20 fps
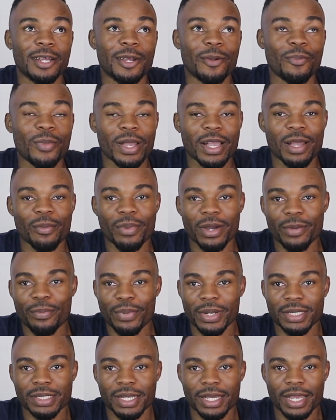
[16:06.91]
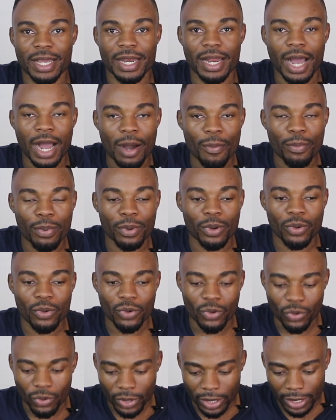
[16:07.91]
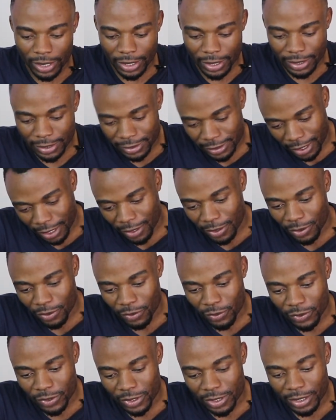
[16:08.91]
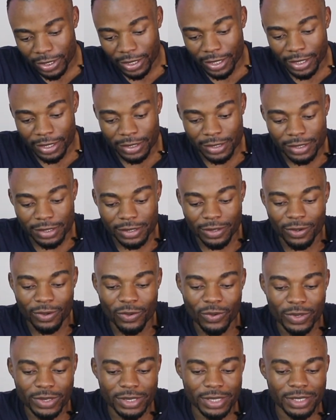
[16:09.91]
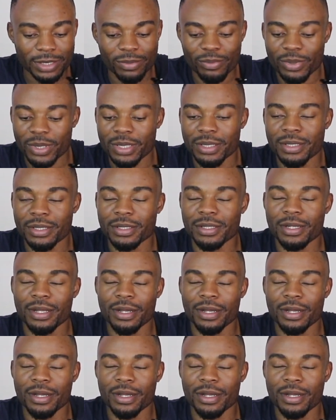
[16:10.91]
megabyte per second upload or a download. It's always has been